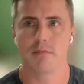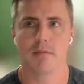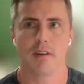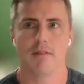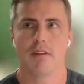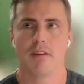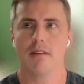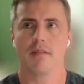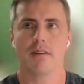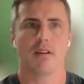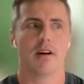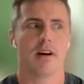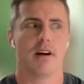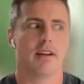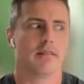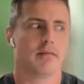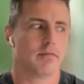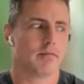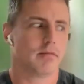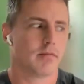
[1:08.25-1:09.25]
If you have a
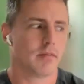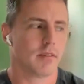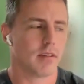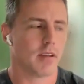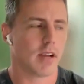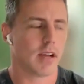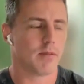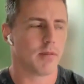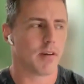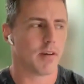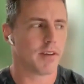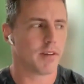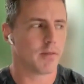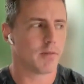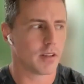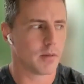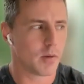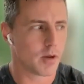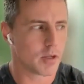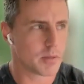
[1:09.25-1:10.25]
client, like I think one
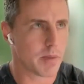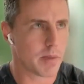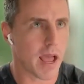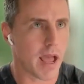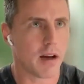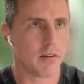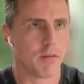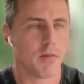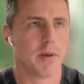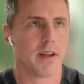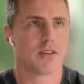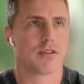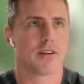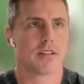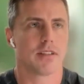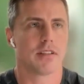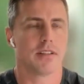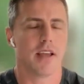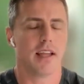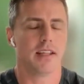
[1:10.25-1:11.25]
of the most powerful
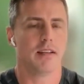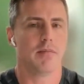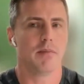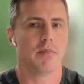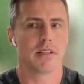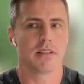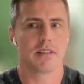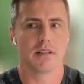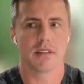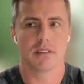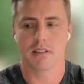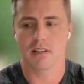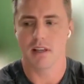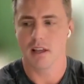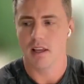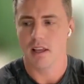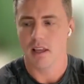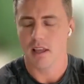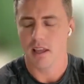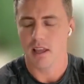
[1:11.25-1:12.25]
metrics in any business
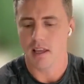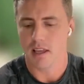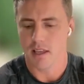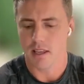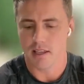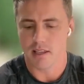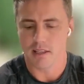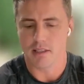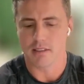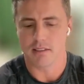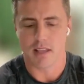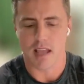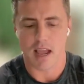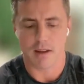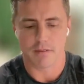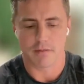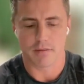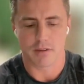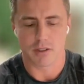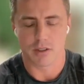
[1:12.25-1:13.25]
is
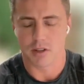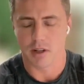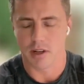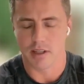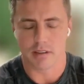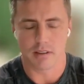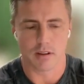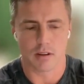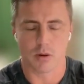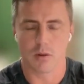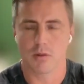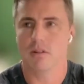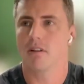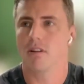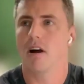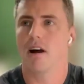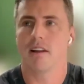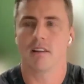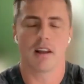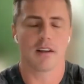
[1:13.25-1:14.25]
average client or
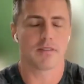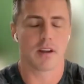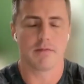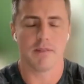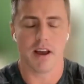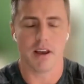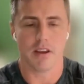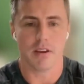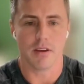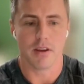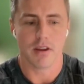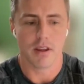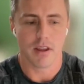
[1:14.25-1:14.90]
client lifetime value.